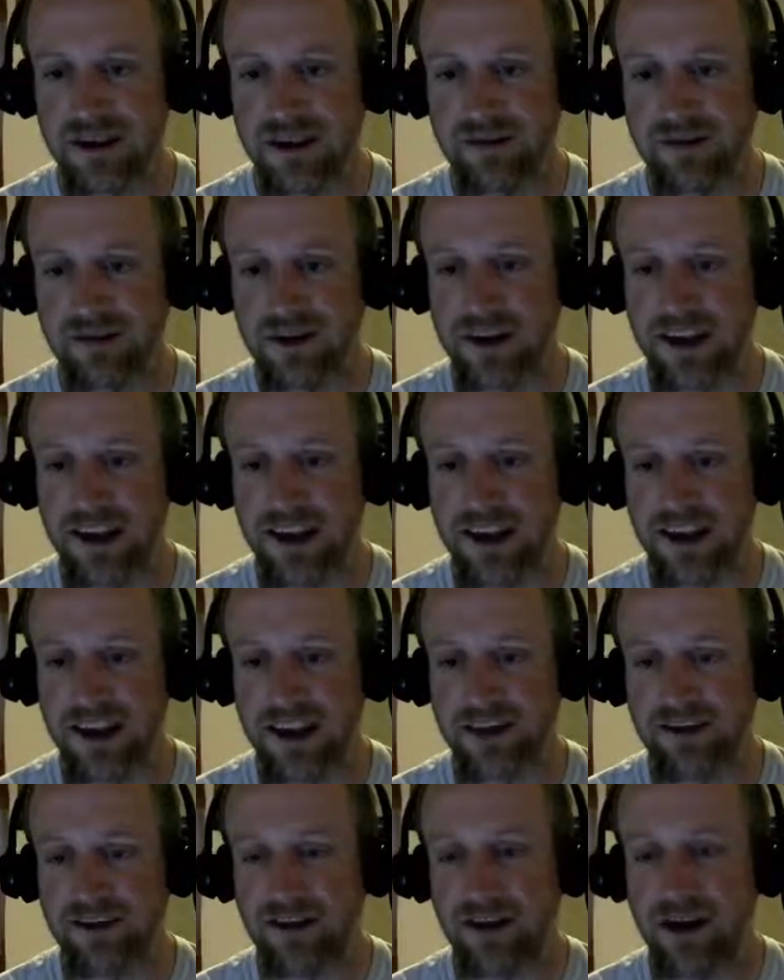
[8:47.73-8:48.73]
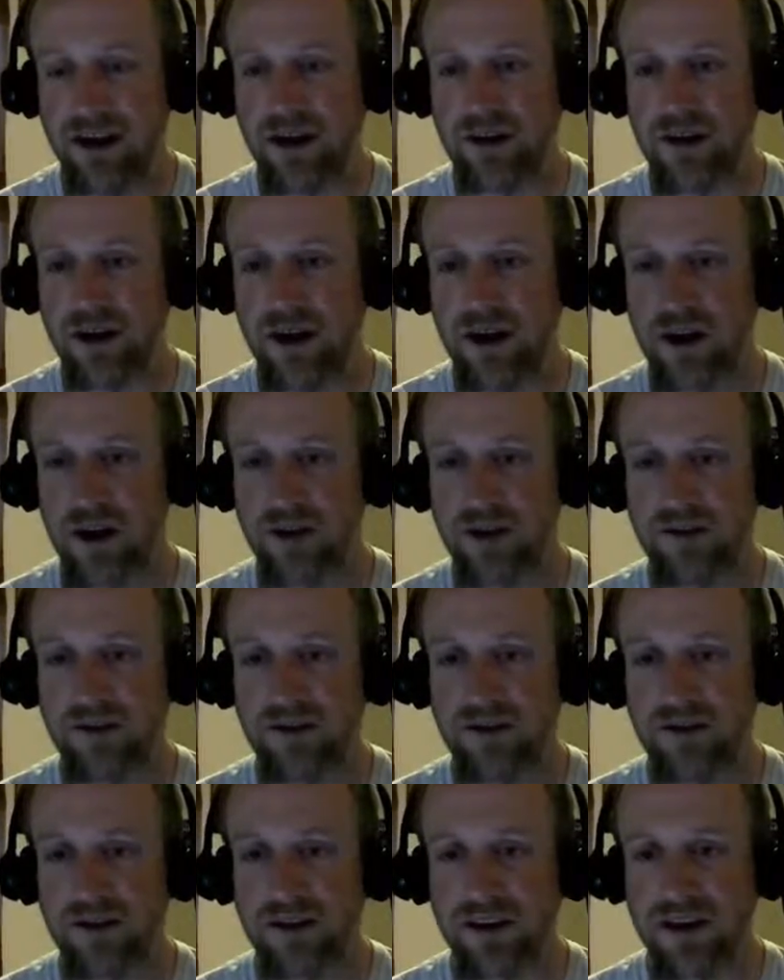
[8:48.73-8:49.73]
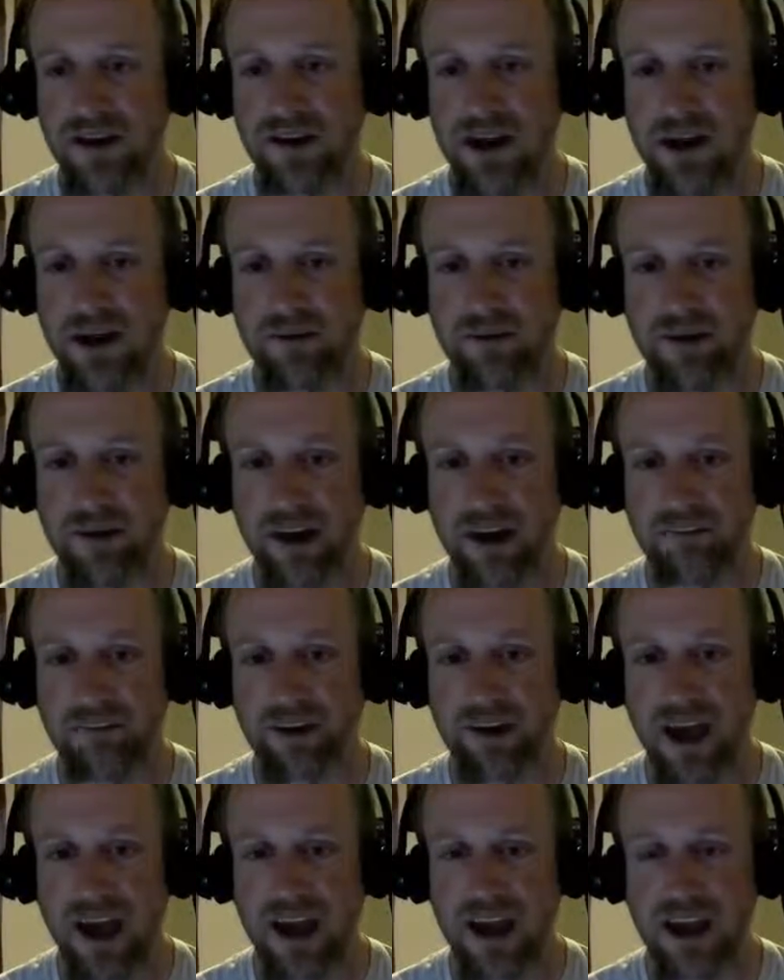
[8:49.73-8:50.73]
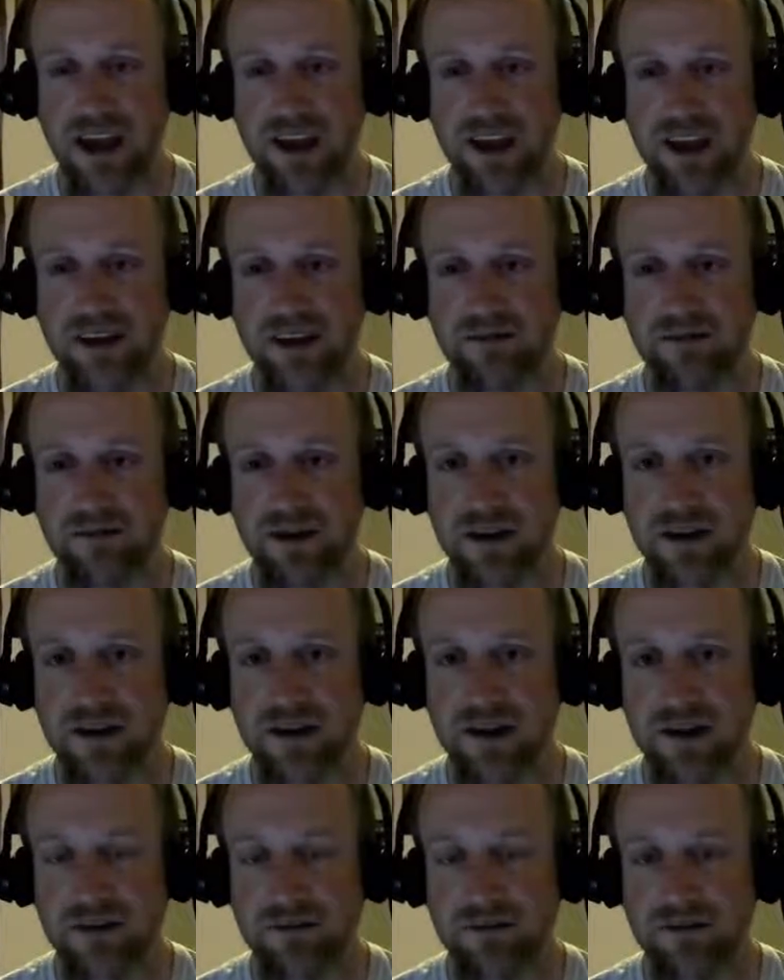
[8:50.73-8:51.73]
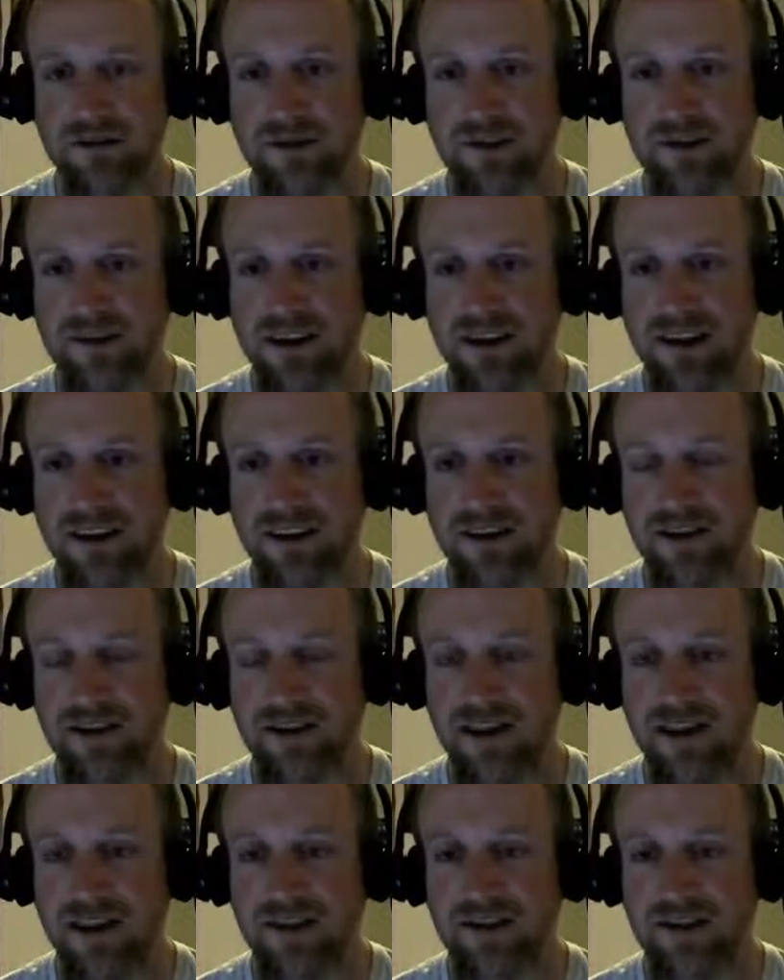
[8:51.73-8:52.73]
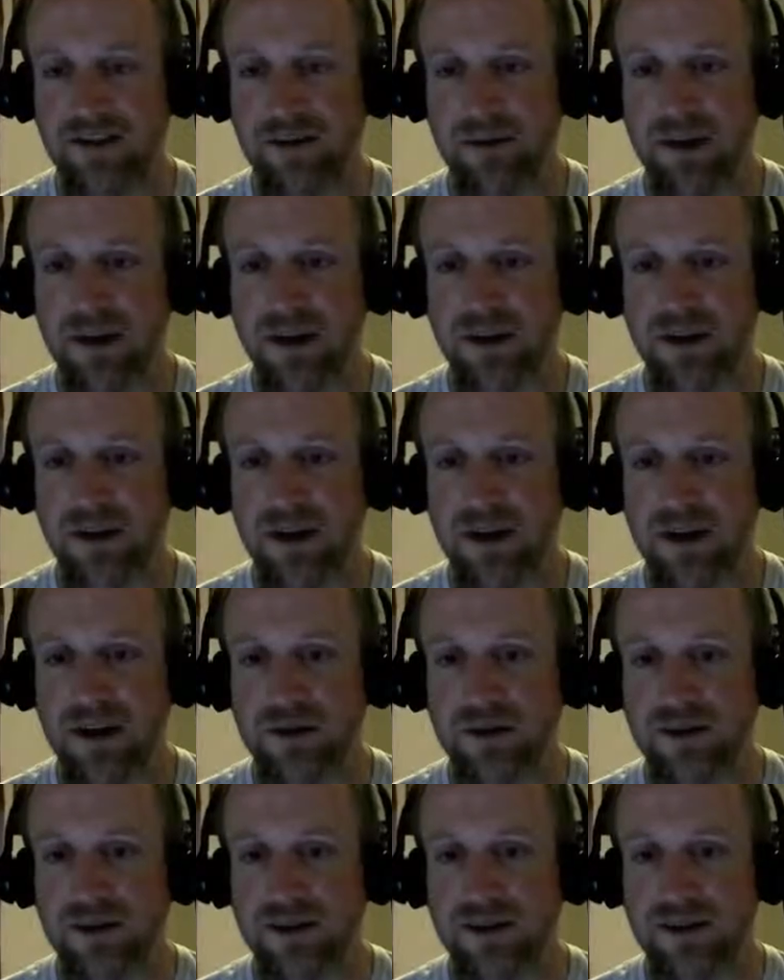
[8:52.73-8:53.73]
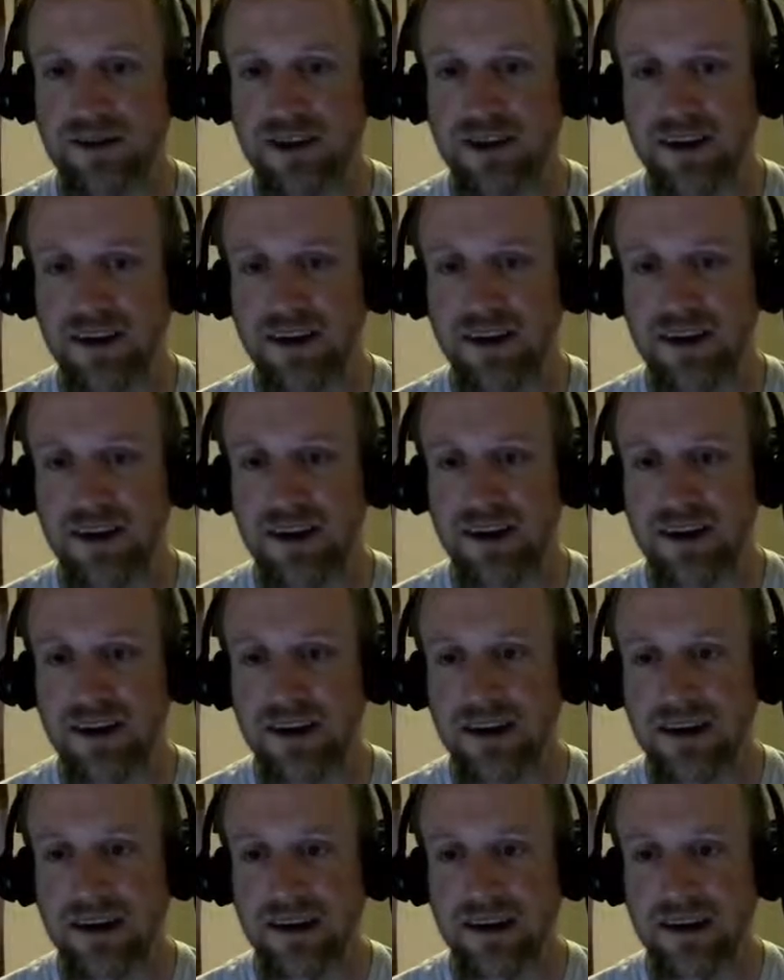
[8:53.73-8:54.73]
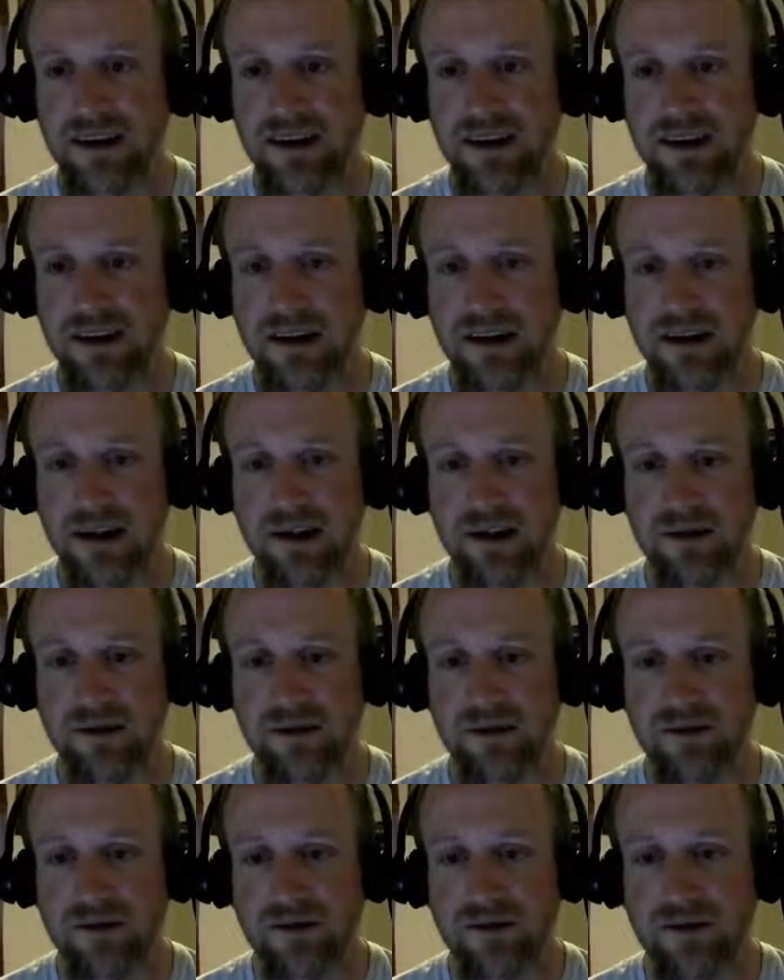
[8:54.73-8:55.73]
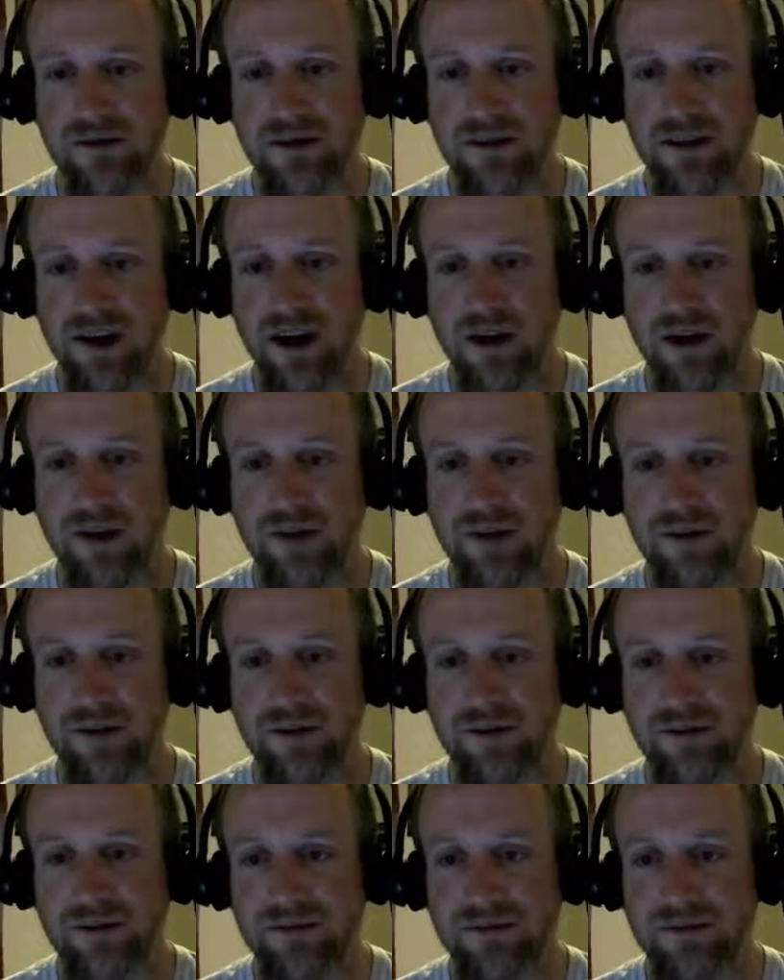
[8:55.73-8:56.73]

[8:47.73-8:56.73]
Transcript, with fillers: We're gonna eat snow cones, go down by the bay, and we're gonna stick Skittles up our nose. Oh, no.